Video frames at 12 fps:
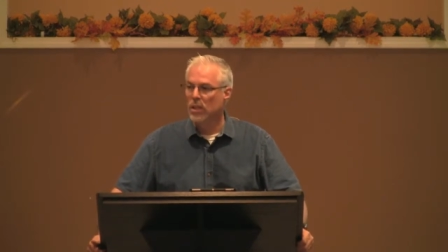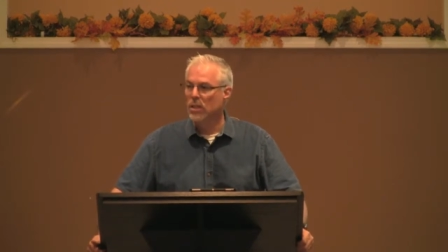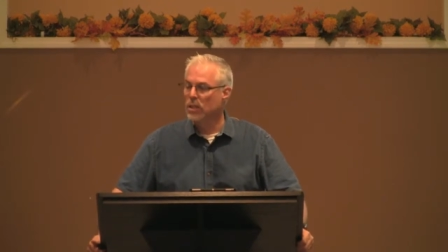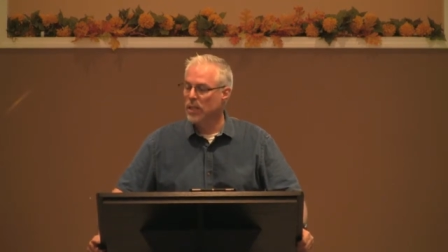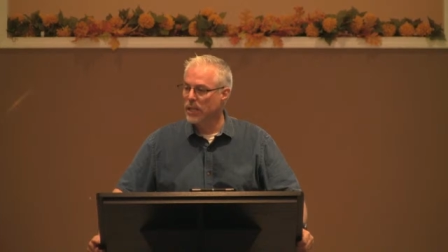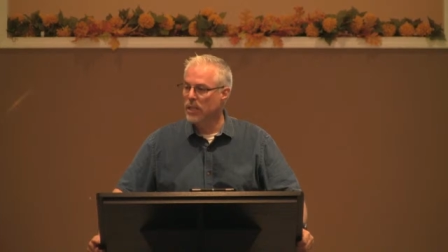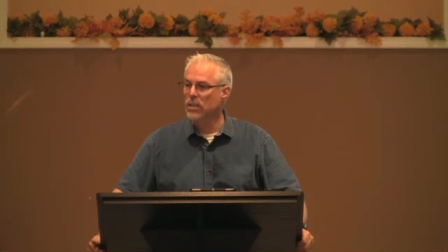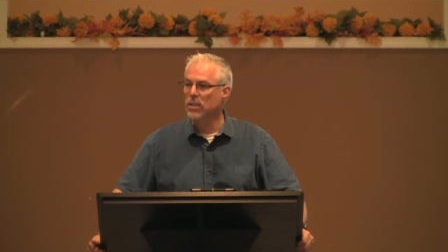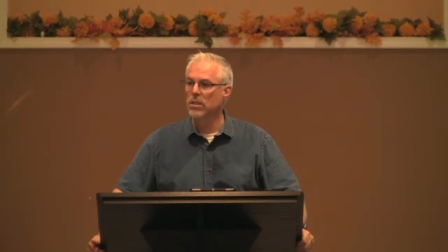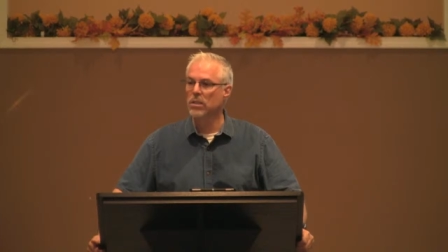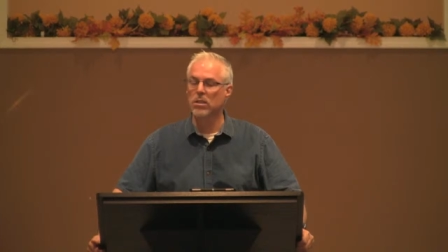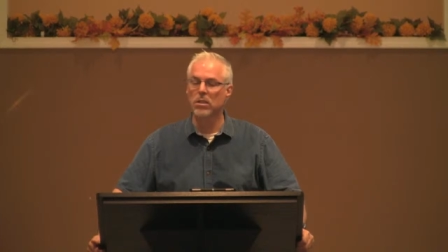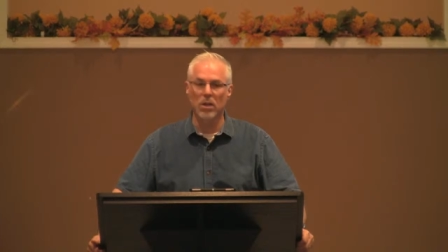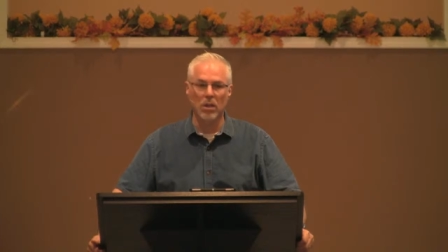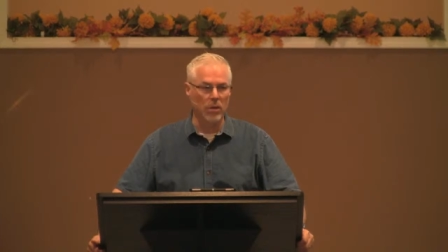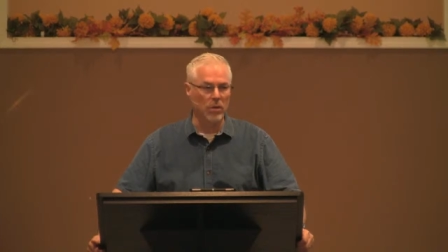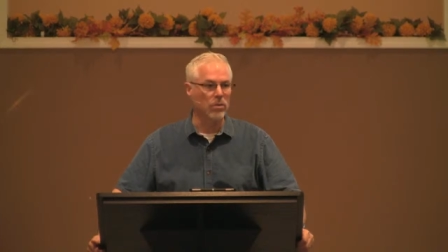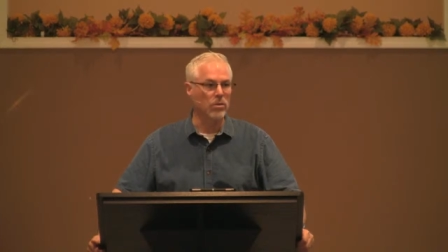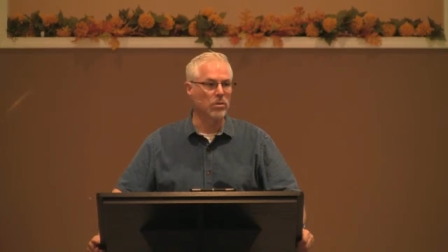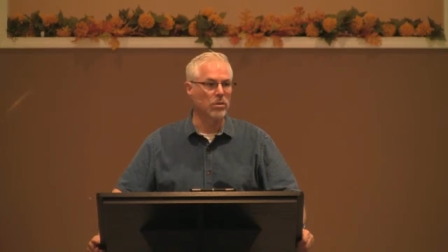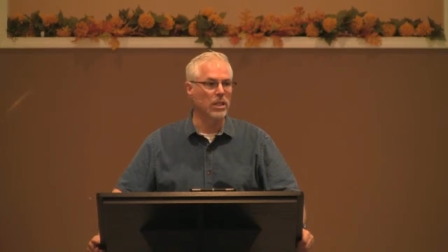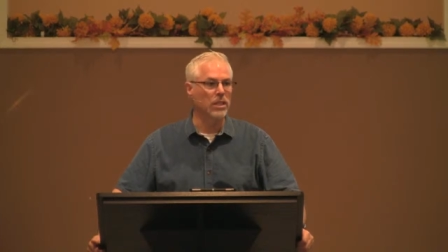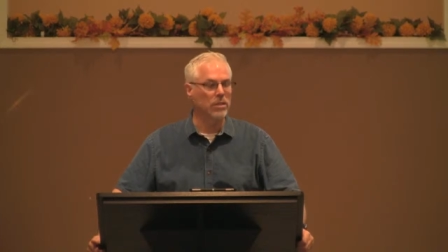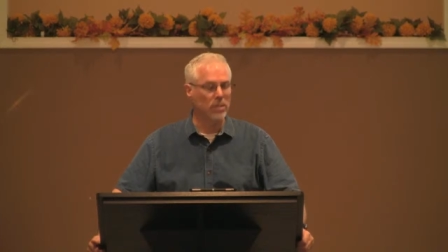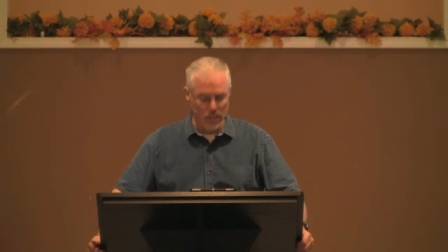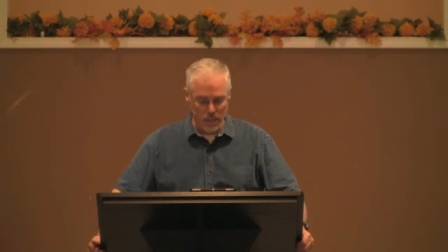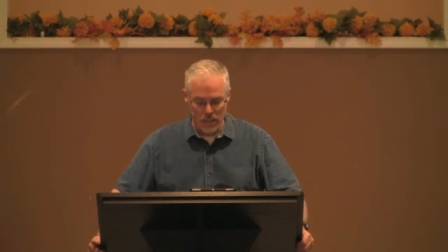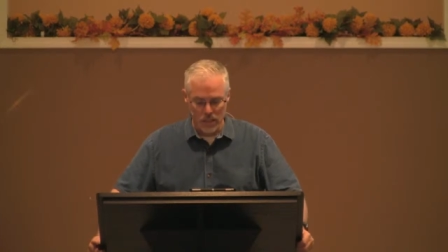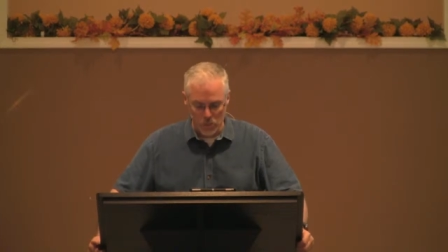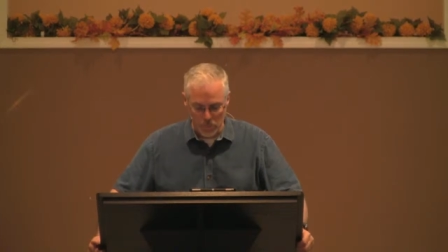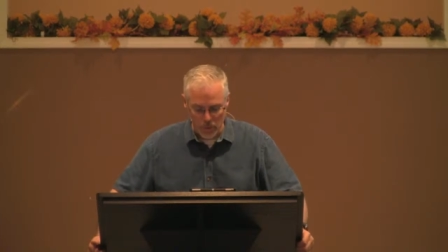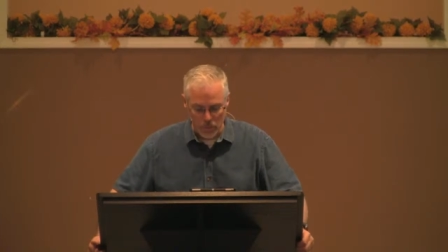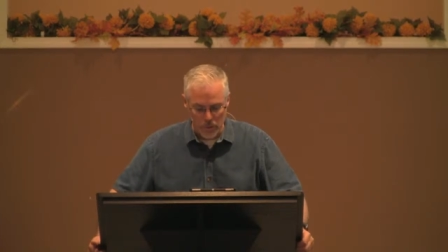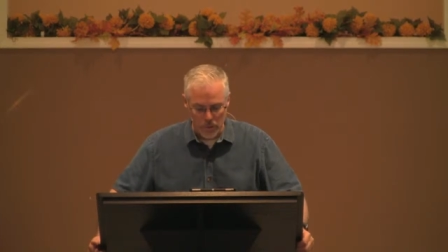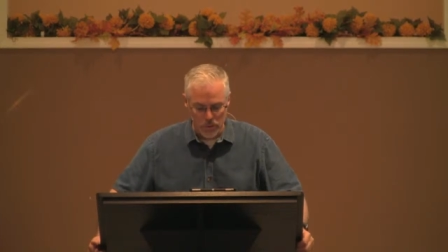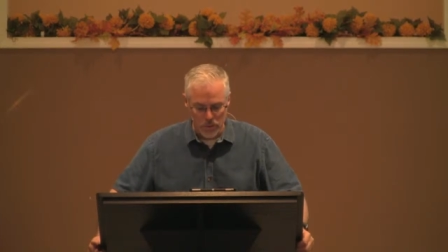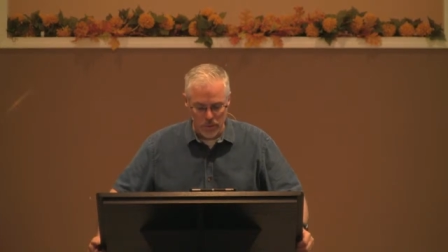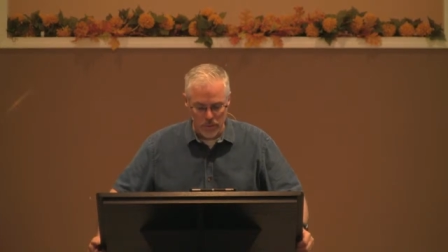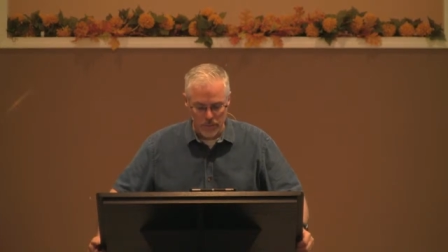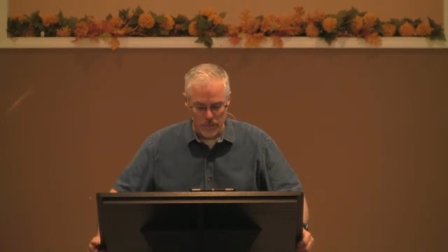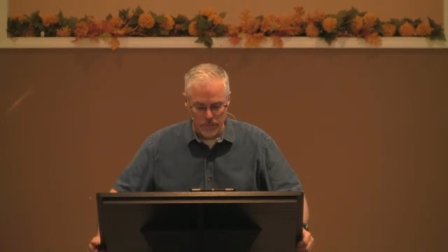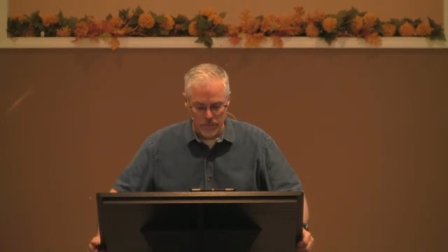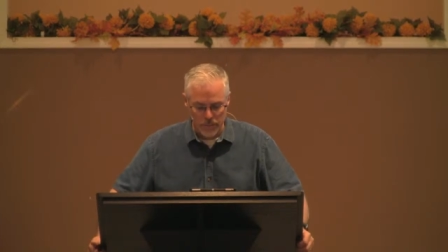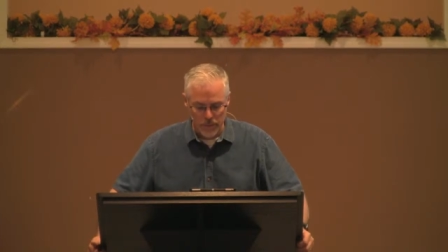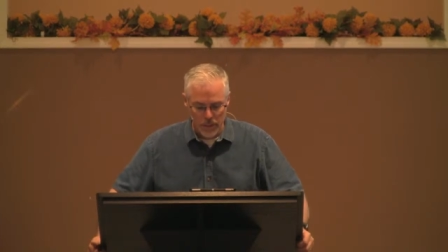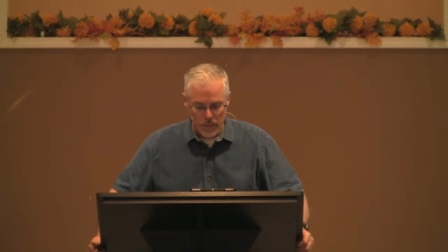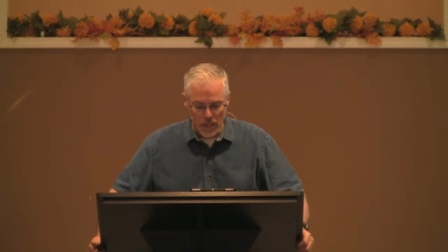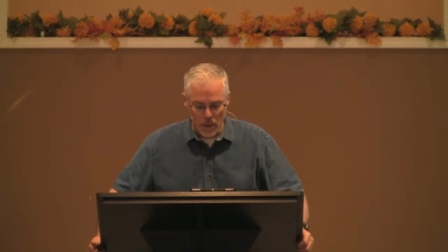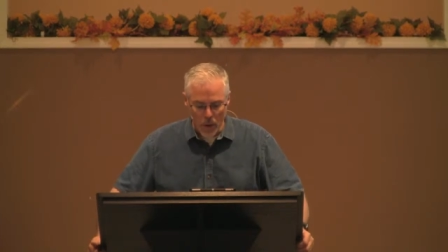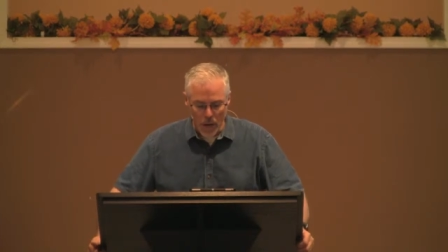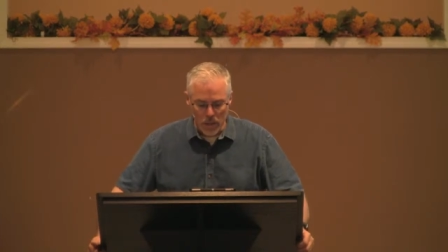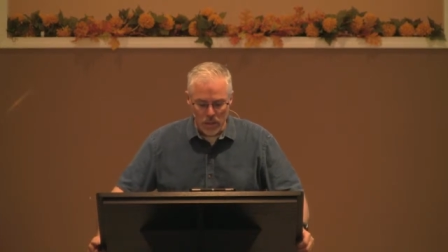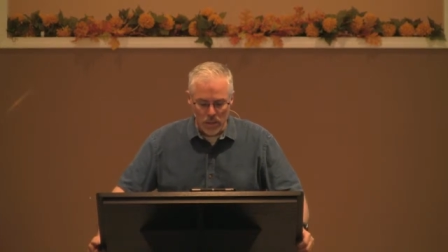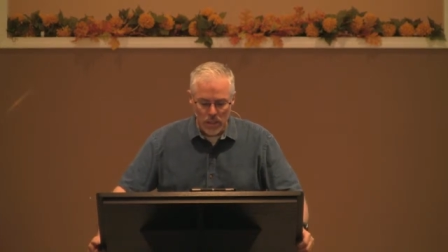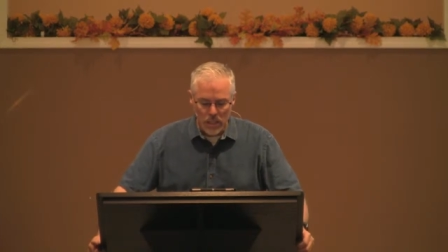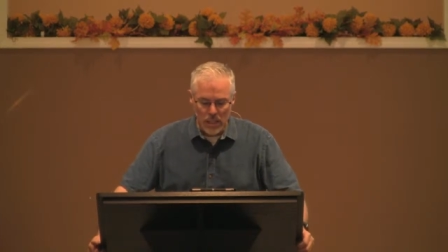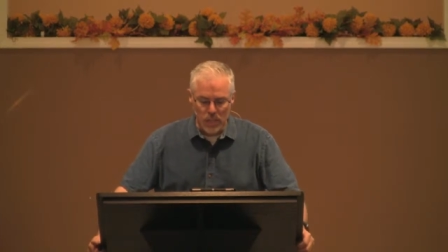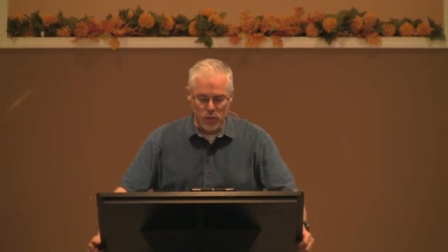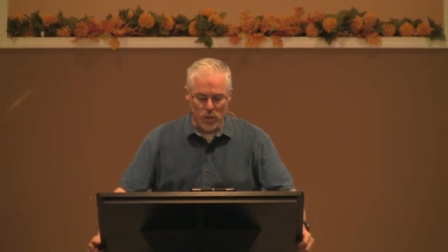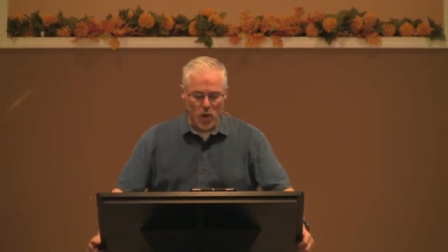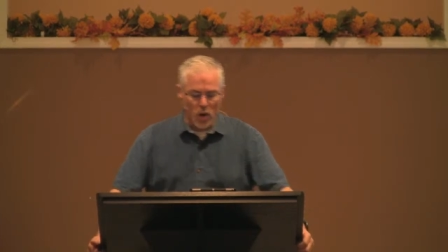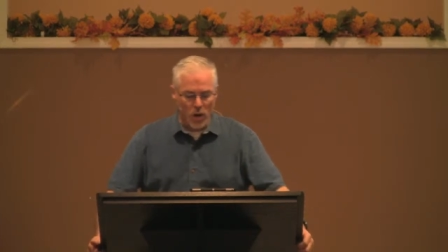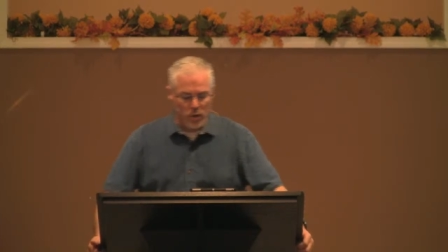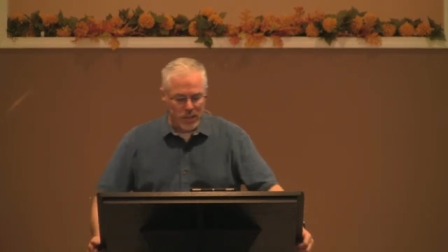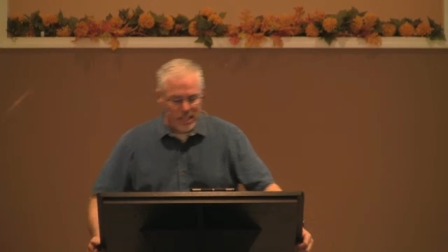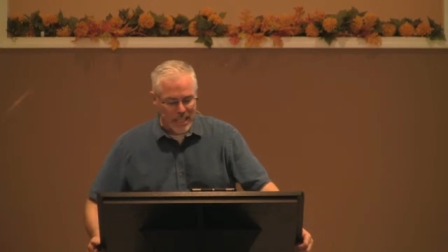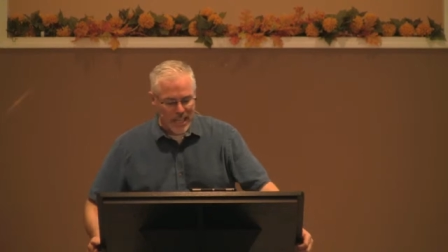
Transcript: Let it go. It did its purpose. Now, while its earthly